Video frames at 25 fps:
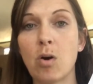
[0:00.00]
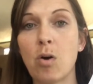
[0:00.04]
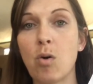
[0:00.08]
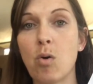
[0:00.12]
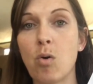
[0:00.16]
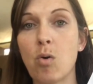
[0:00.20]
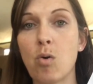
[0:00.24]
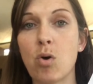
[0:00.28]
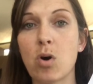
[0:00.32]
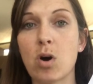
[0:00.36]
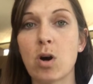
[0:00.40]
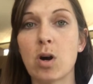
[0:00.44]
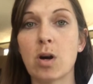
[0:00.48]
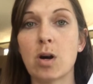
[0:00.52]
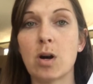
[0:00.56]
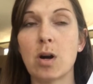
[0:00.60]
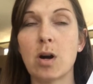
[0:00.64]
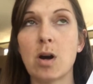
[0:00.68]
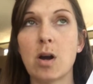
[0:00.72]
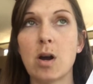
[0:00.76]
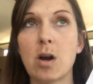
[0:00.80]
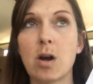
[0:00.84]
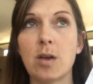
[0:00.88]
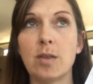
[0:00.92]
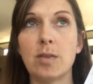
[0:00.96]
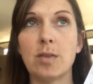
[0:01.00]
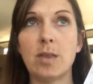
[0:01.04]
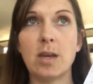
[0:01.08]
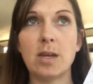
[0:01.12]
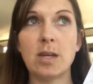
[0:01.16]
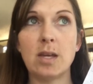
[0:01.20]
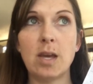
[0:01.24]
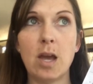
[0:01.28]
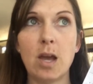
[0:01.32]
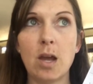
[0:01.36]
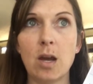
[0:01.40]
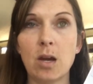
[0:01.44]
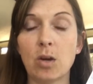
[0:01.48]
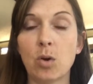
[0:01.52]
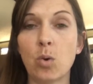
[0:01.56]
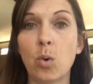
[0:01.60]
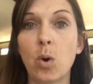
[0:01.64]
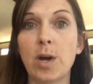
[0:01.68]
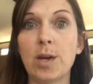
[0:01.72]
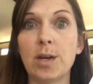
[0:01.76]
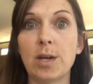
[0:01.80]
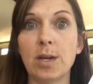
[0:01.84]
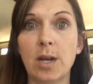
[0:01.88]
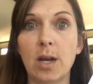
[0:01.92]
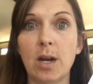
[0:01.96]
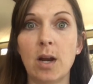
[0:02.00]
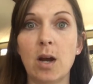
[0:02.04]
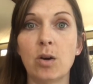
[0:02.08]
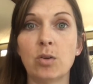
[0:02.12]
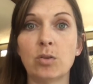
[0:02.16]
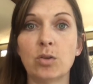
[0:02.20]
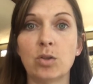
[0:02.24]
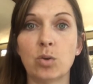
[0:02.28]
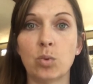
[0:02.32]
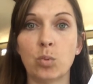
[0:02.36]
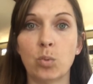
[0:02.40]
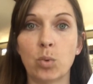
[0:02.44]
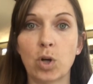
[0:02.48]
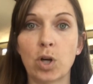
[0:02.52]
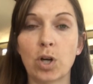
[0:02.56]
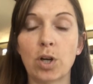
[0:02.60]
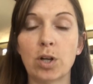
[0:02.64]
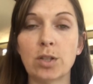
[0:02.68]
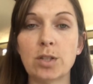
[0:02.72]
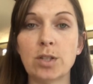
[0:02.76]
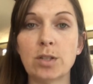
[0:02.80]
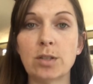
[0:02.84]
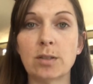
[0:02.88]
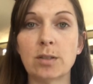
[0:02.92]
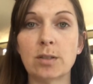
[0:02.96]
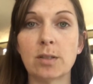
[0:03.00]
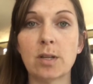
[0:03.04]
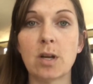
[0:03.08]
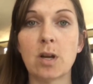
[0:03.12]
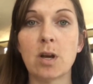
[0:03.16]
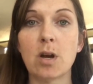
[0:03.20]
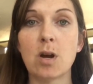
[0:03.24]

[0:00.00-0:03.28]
or they can't quite get out the words,